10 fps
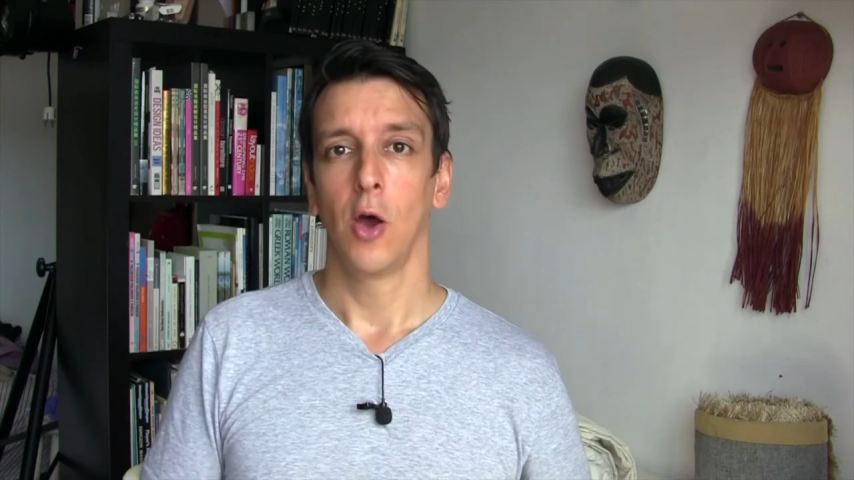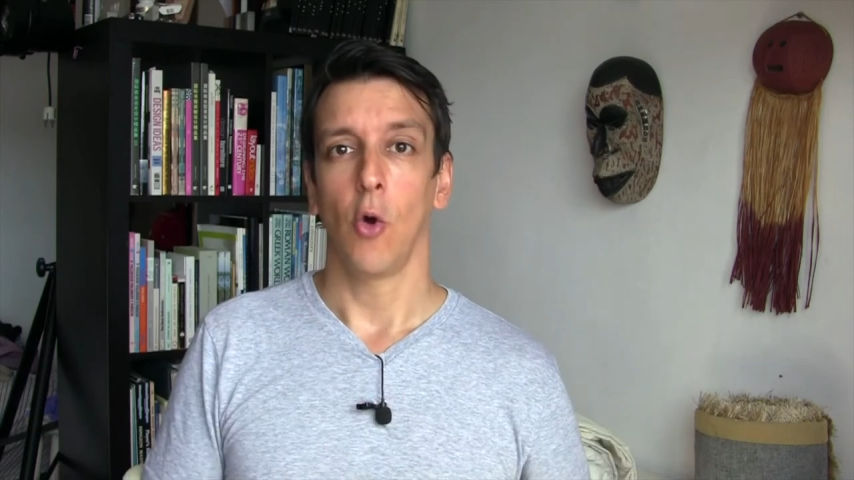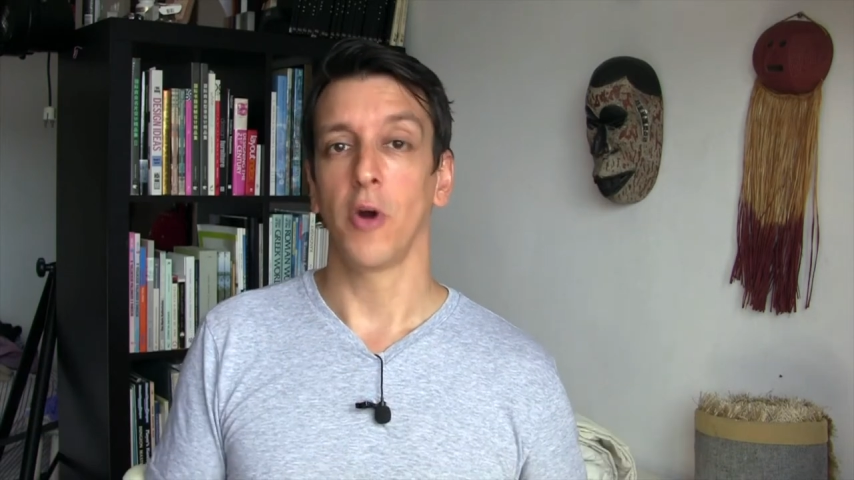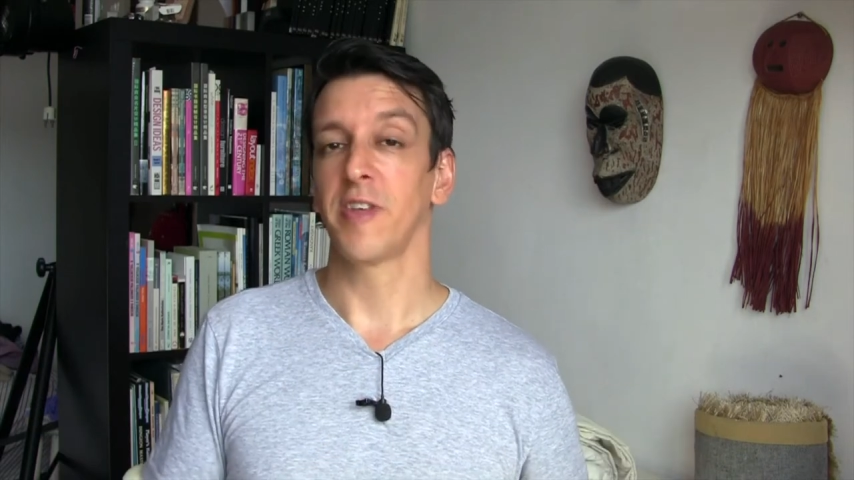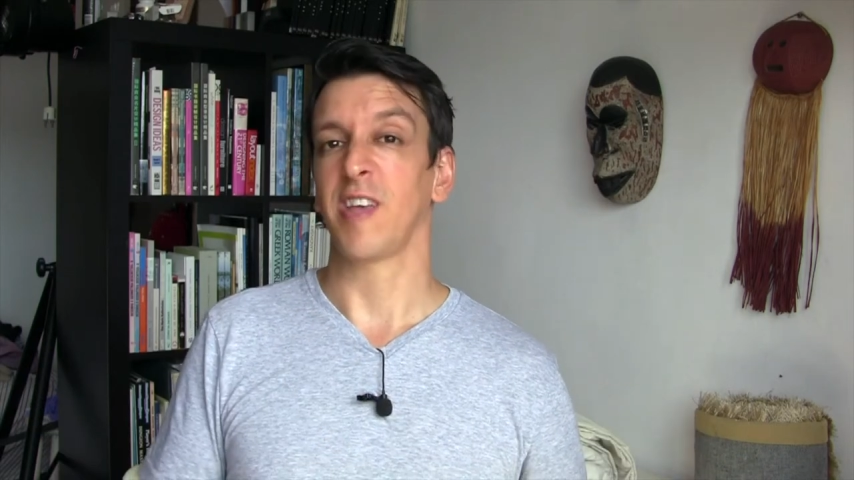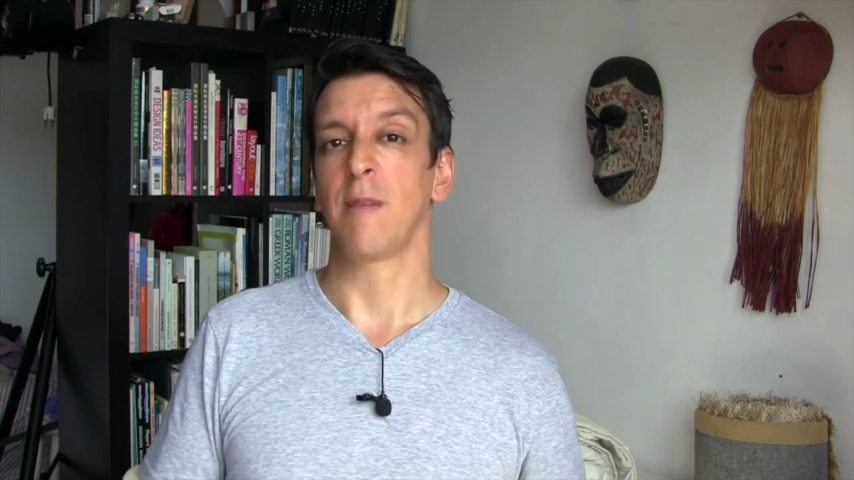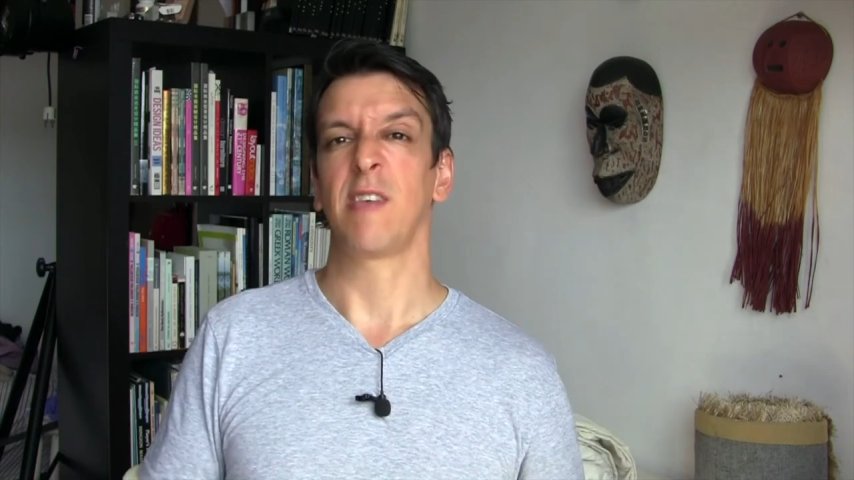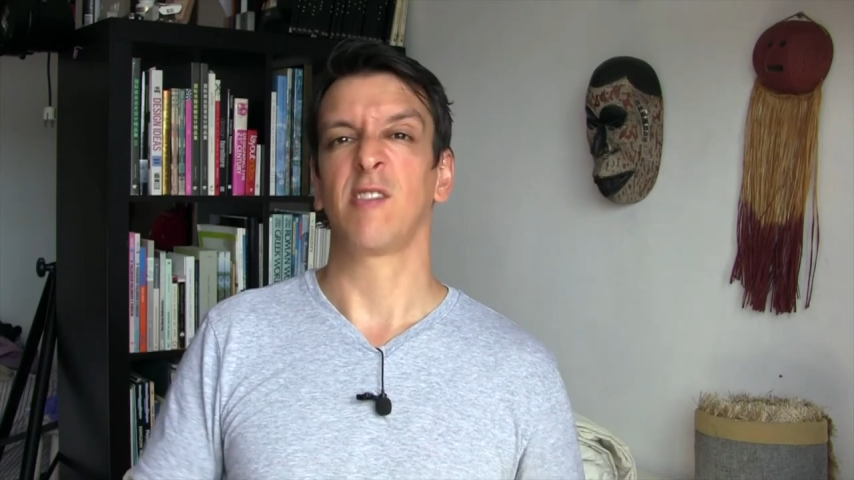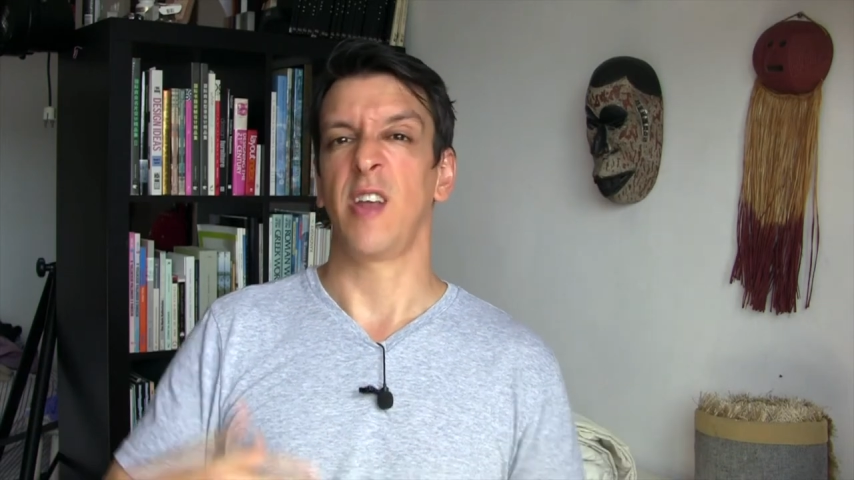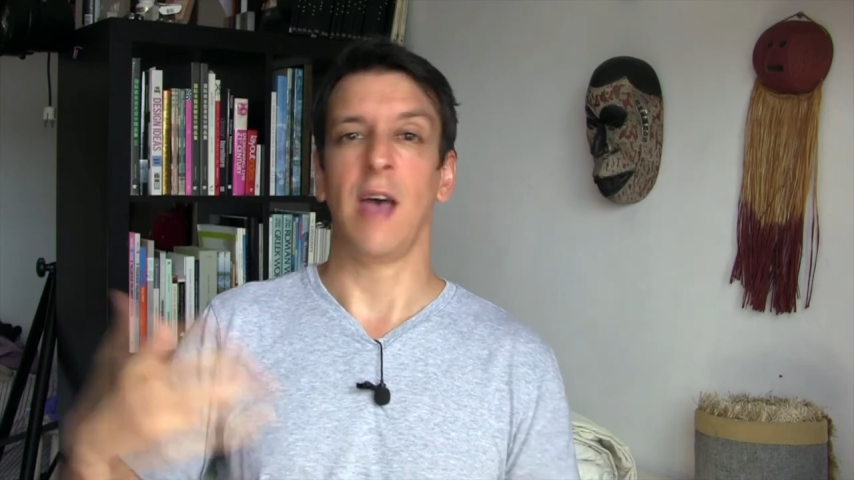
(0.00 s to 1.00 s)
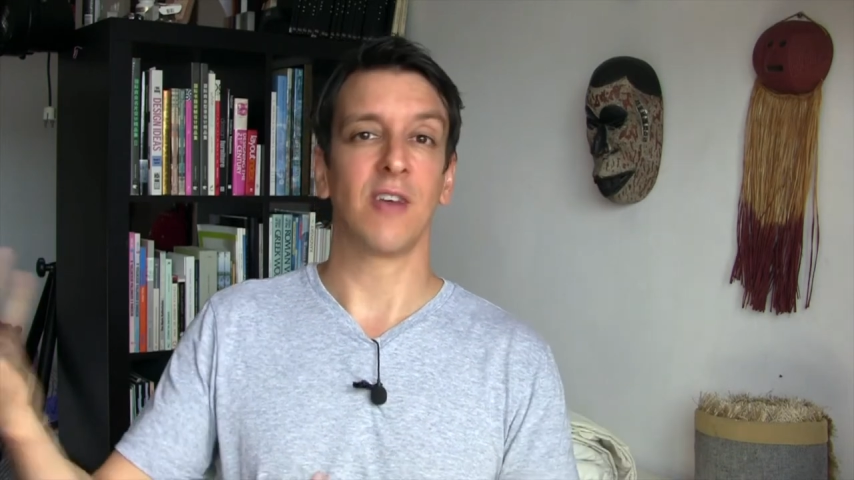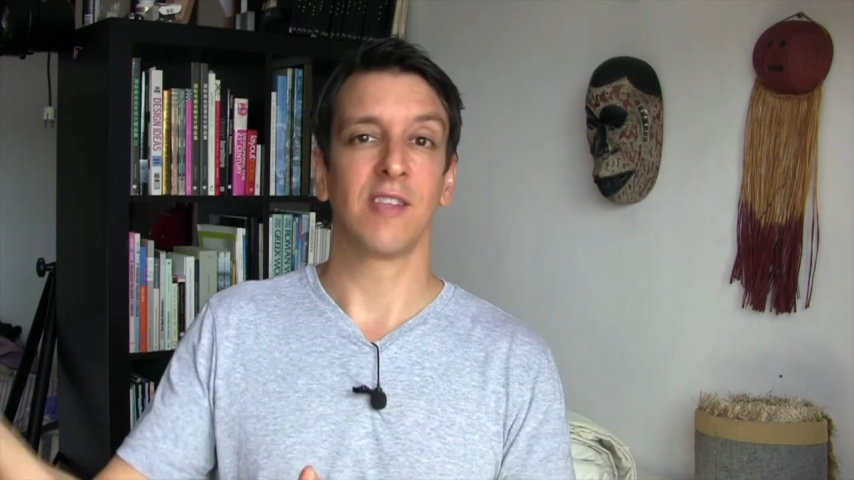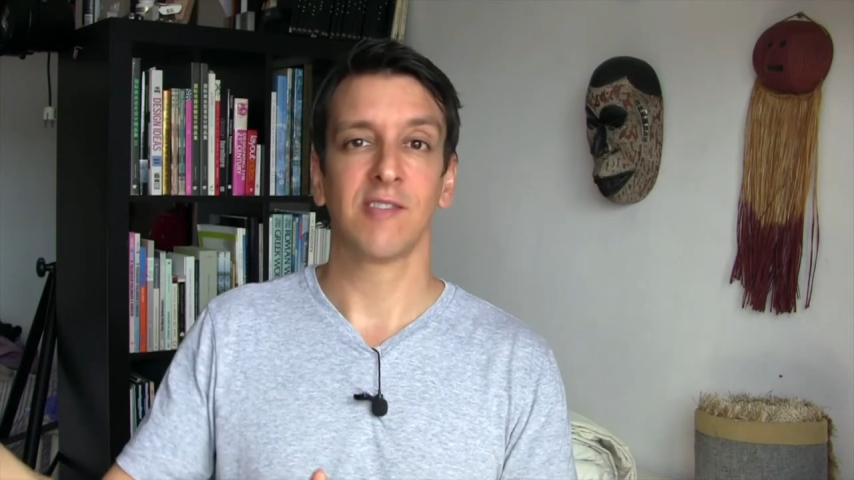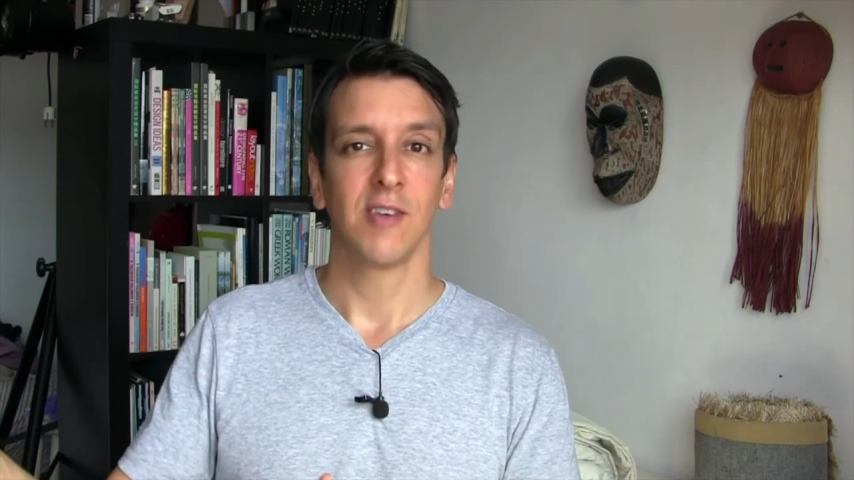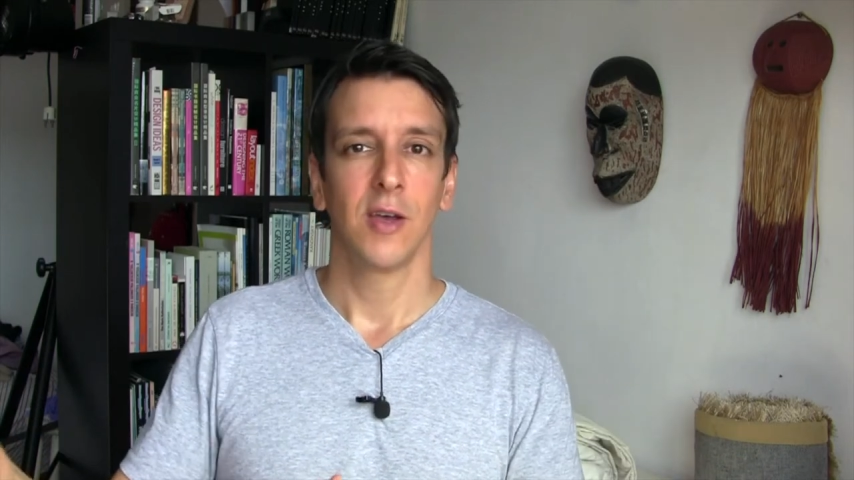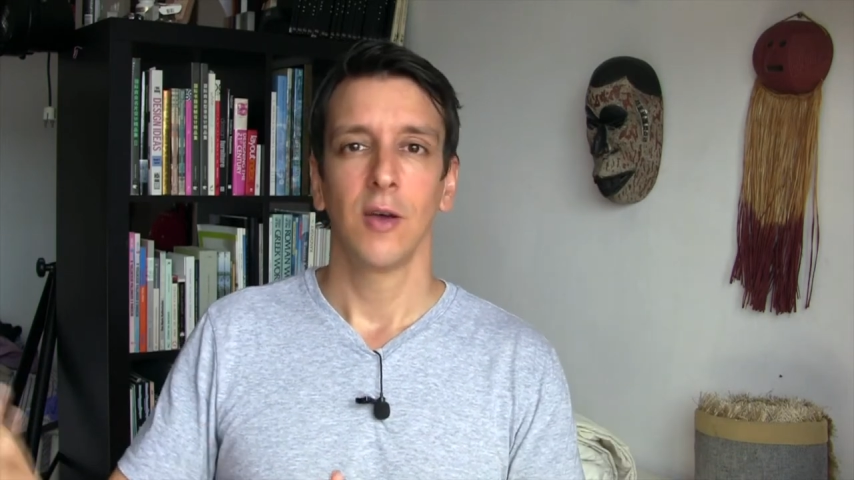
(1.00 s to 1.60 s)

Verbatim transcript: or decide based on evidence,